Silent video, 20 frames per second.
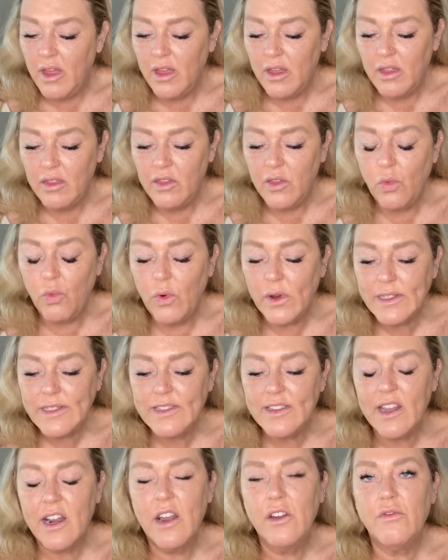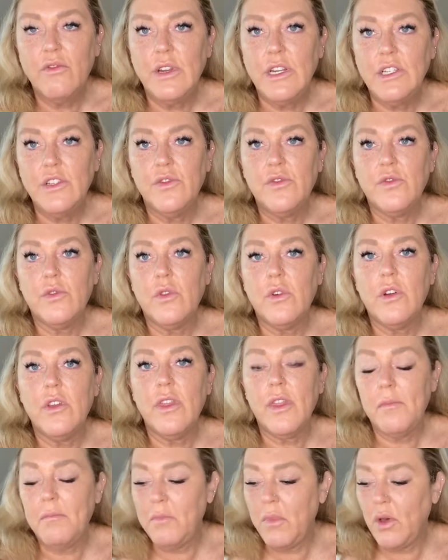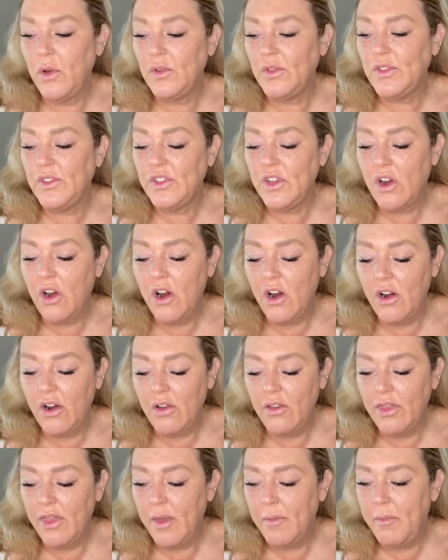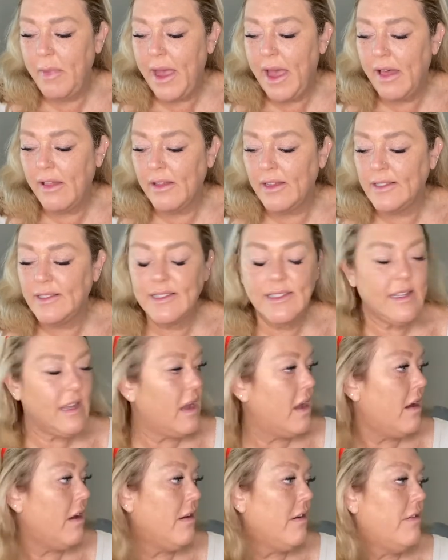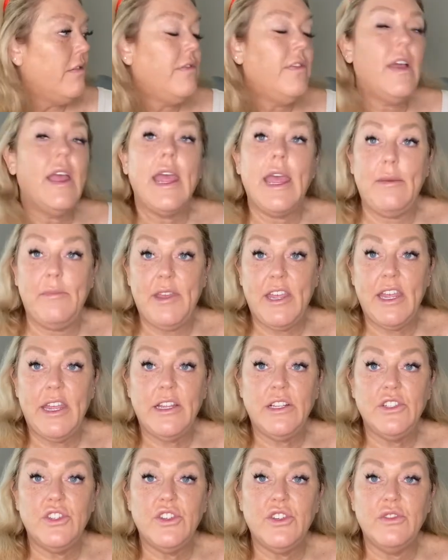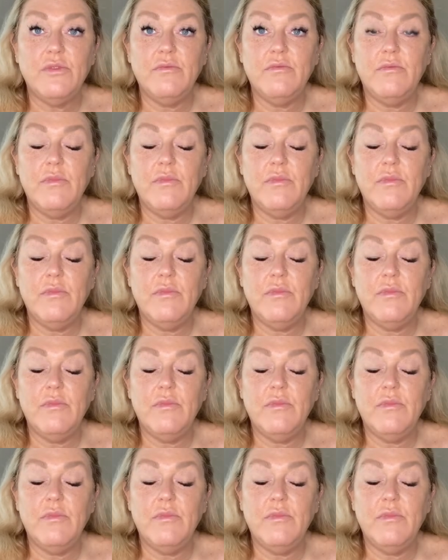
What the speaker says: The ones that I reach for the most are the palettes of ABH.